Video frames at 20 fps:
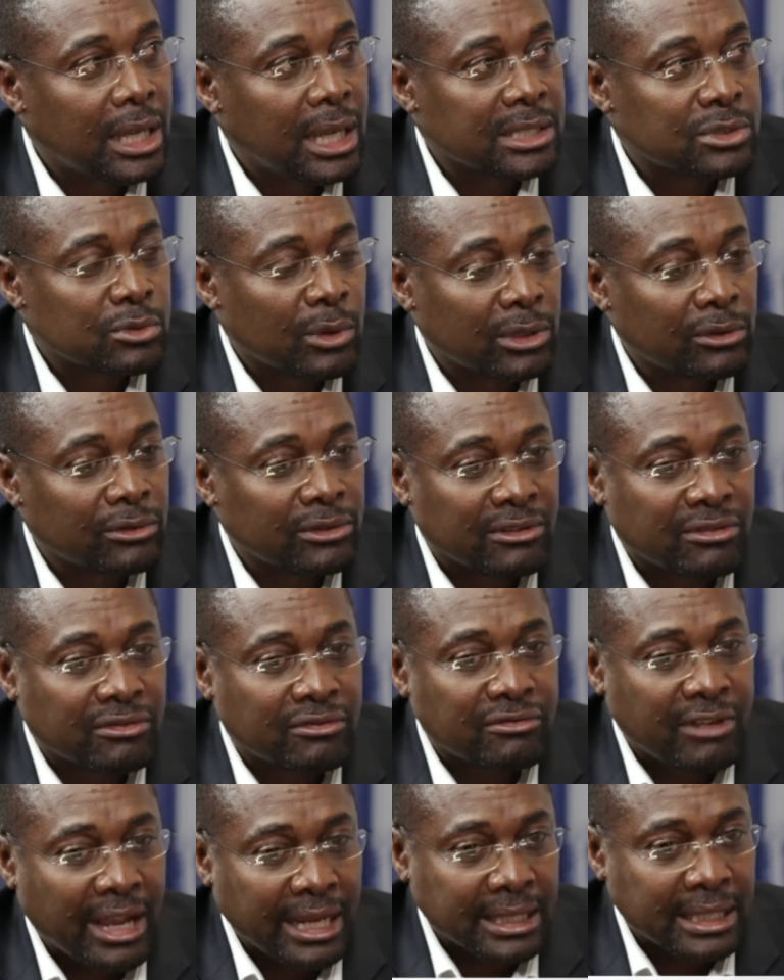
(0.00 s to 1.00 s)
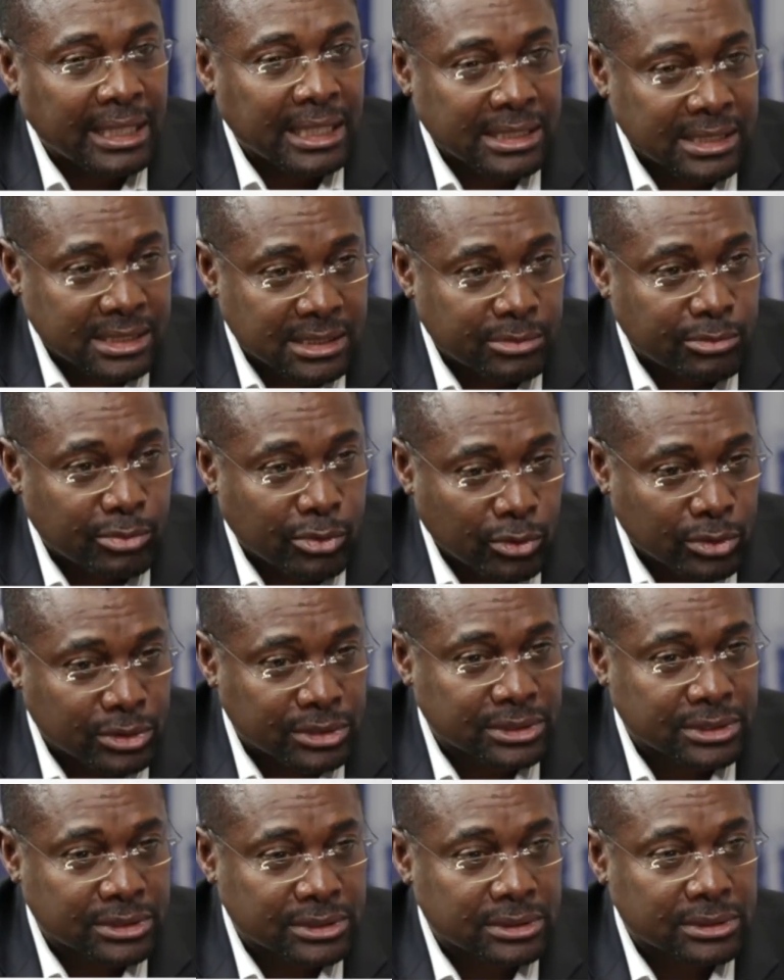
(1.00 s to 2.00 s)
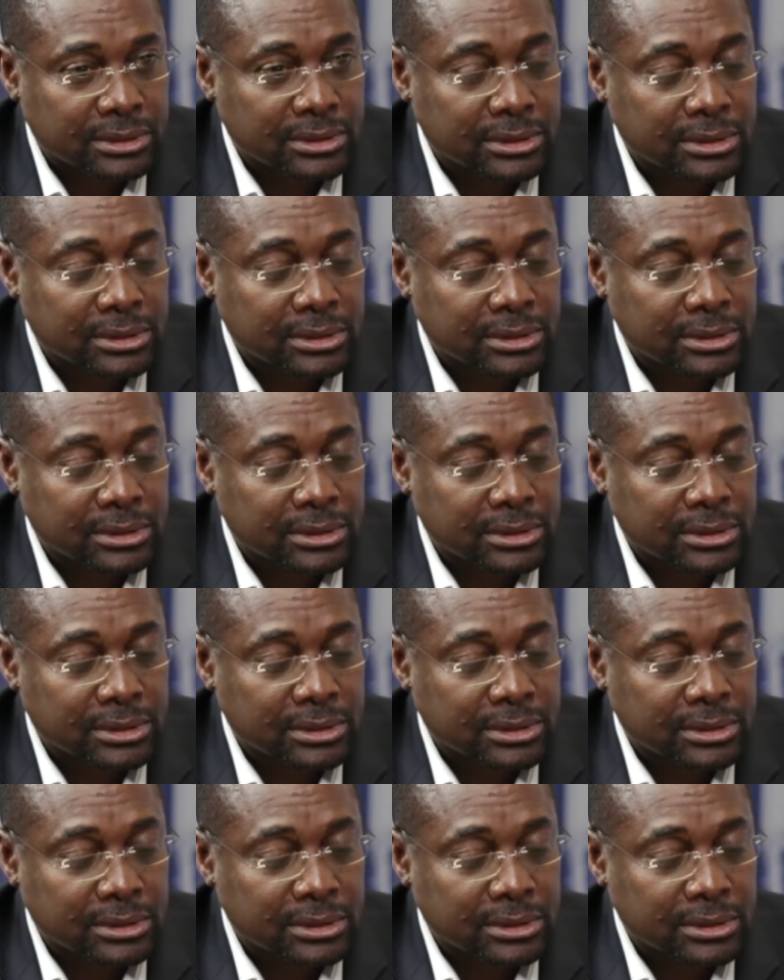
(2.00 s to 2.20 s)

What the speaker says: It's one of the finest books.